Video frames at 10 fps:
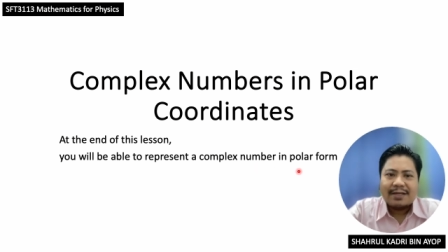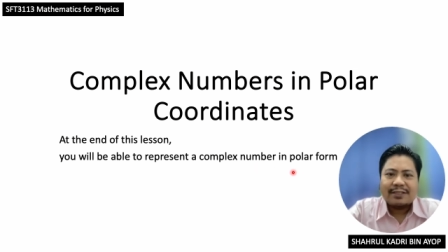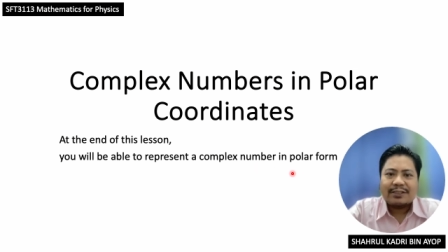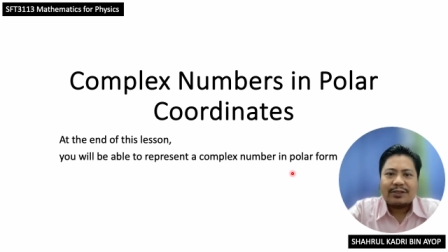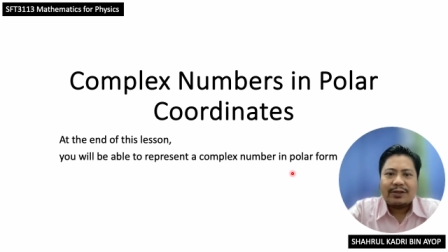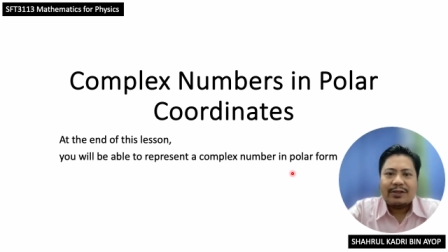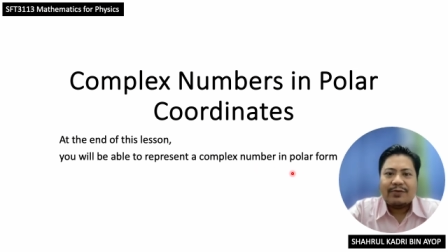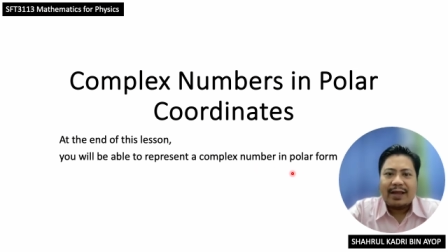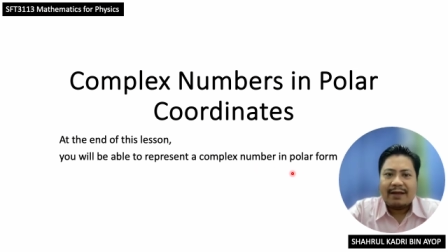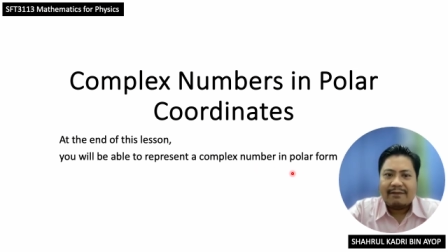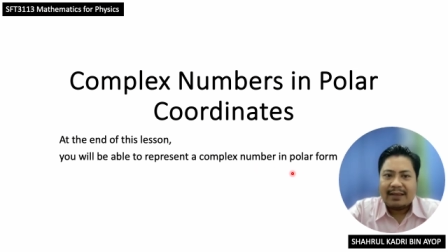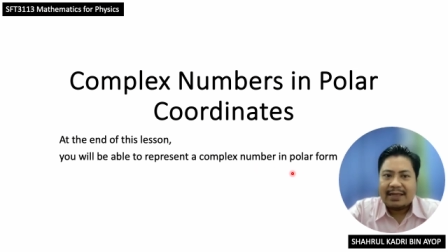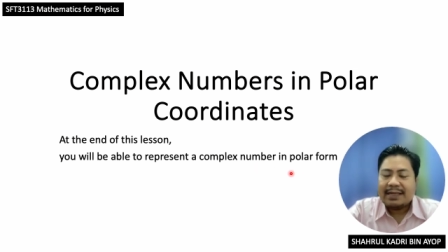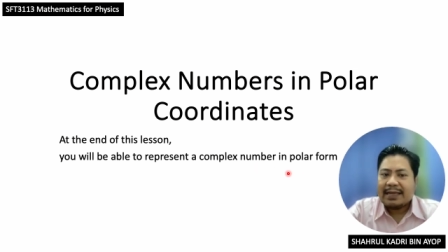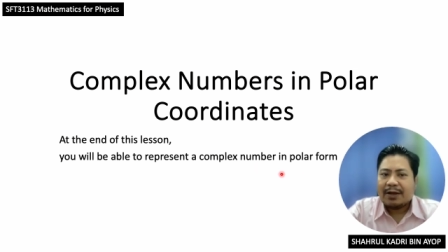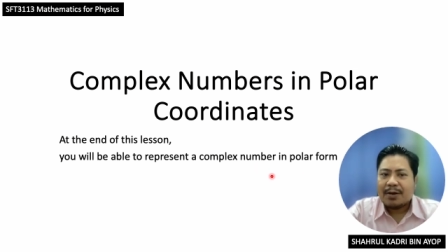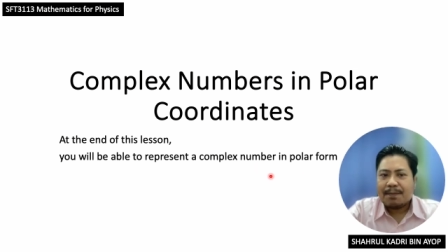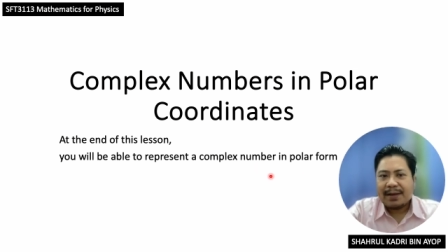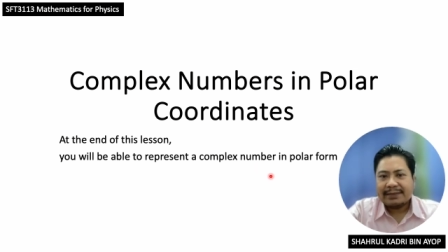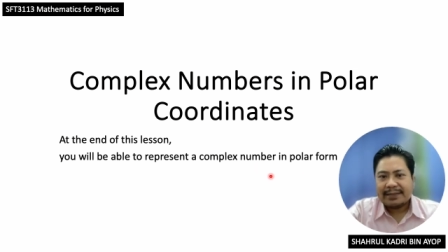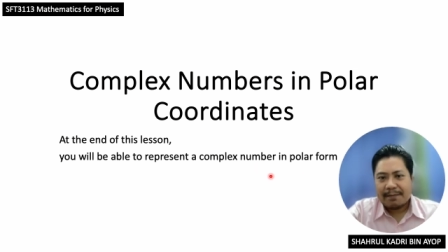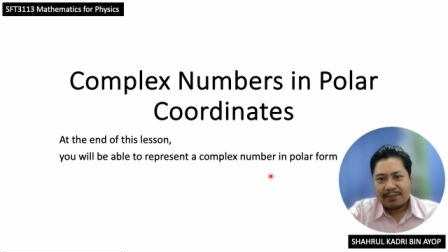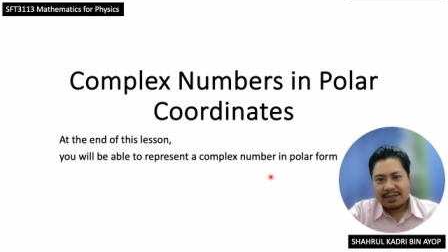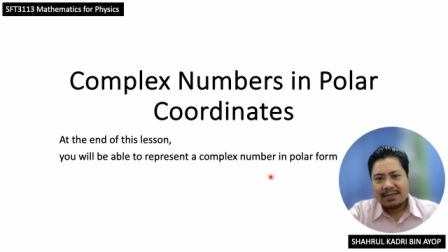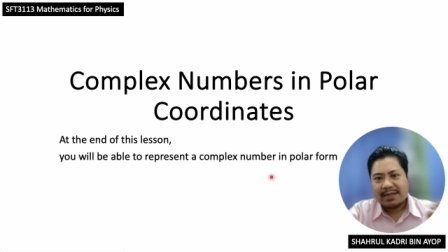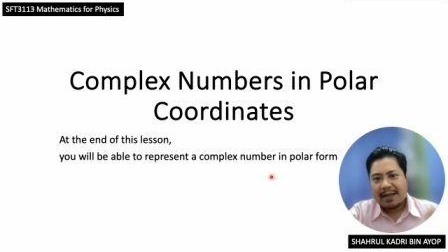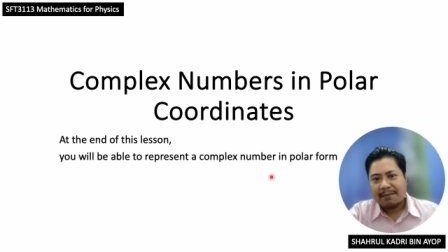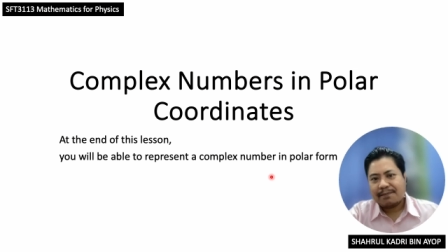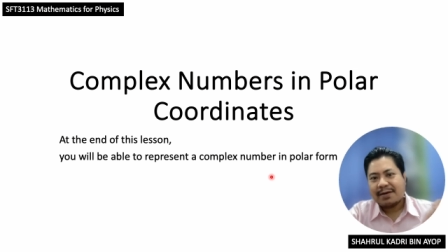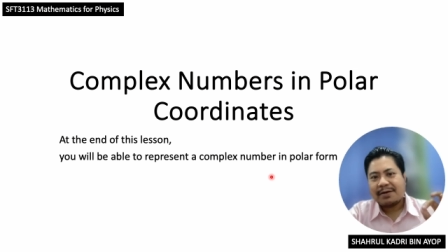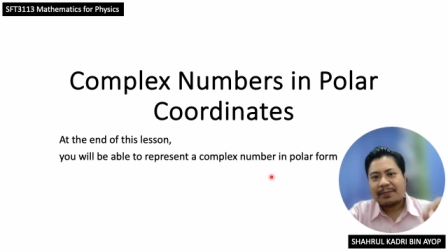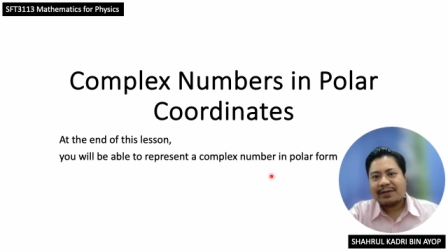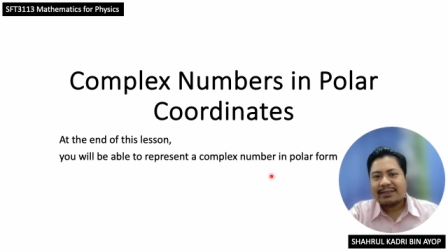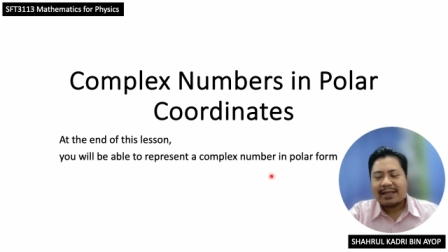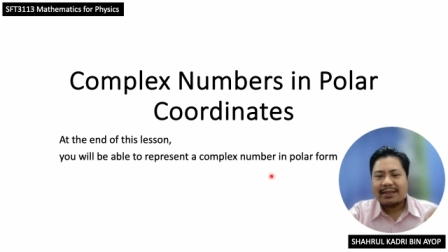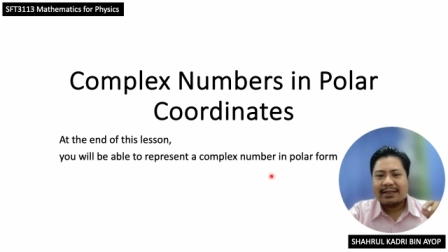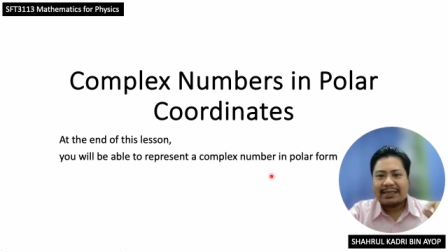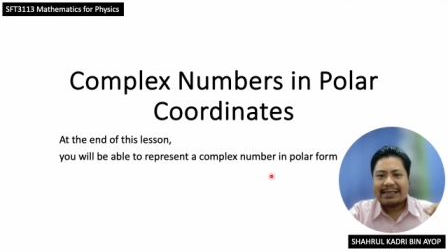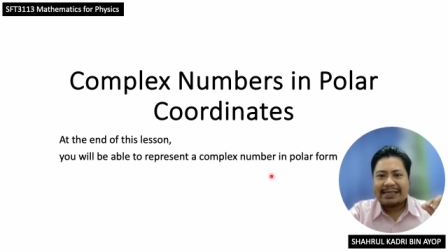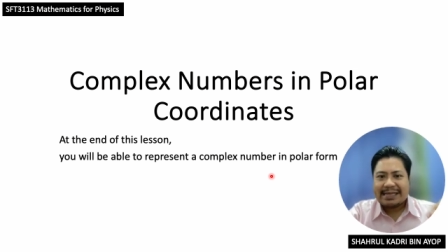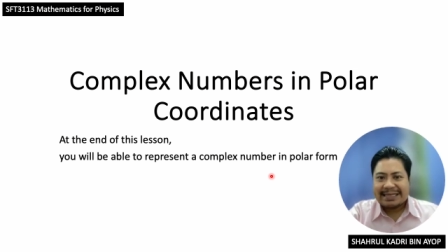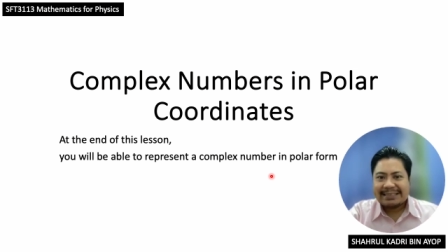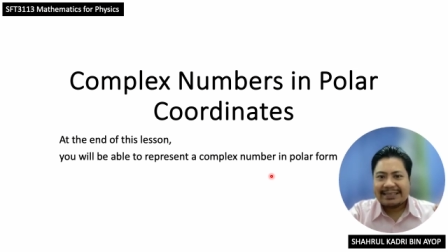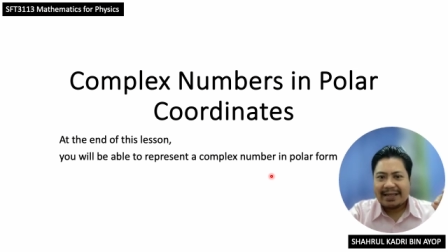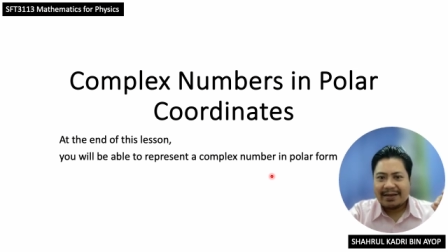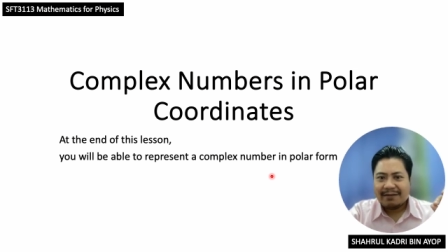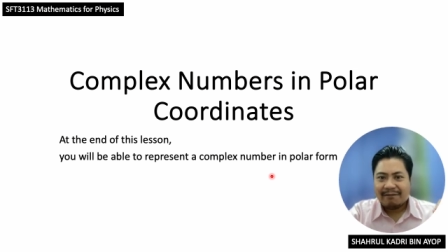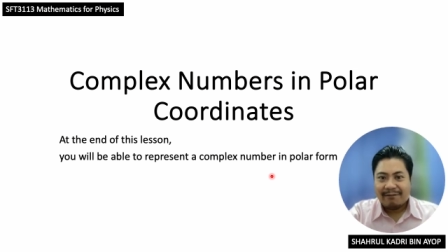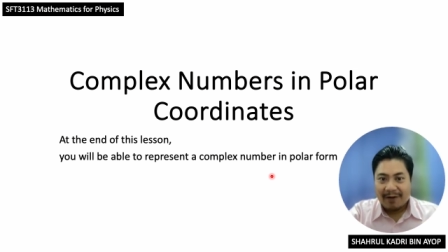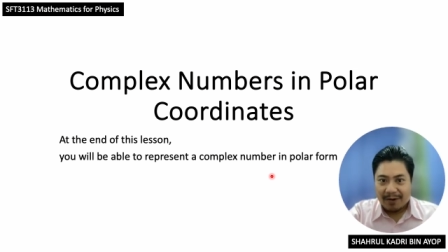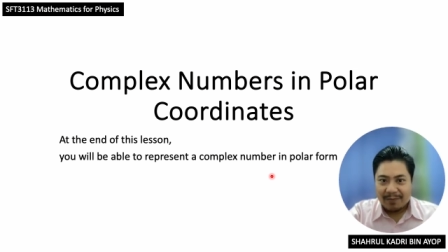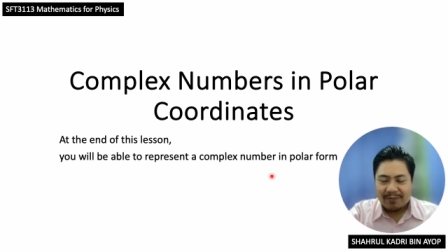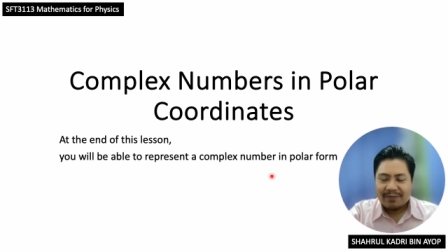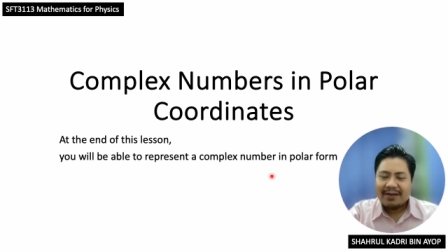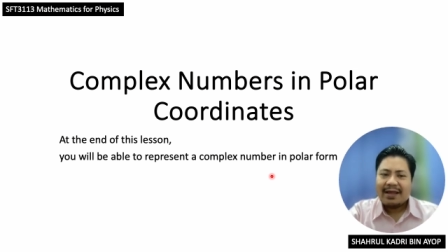So you have learned that complex number can be represented in a standard form,